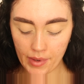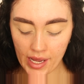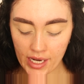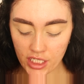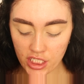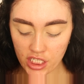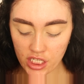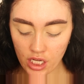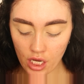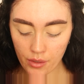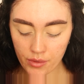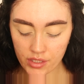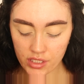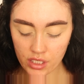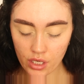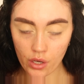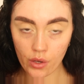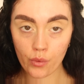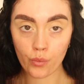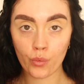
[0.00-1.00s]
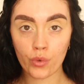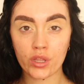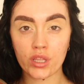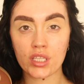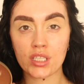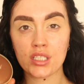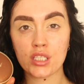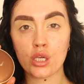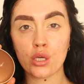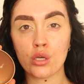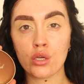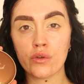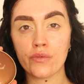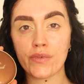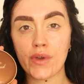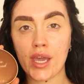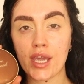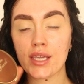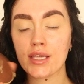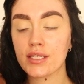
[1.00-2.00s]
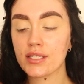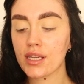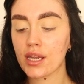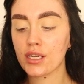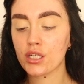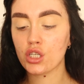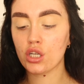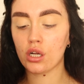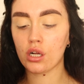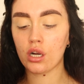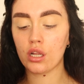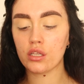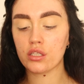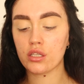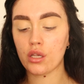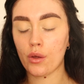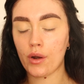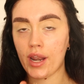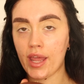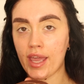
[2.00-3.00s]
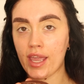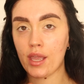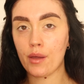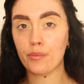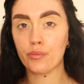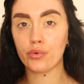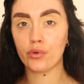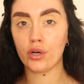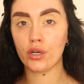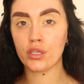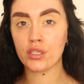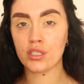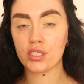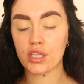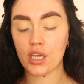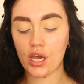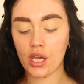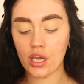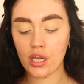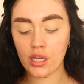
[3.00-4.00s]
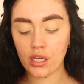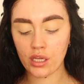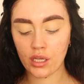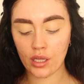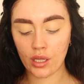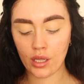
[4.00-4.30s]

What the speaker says: actually going to go in with the Too Faced Chocolate Soleil bronzer.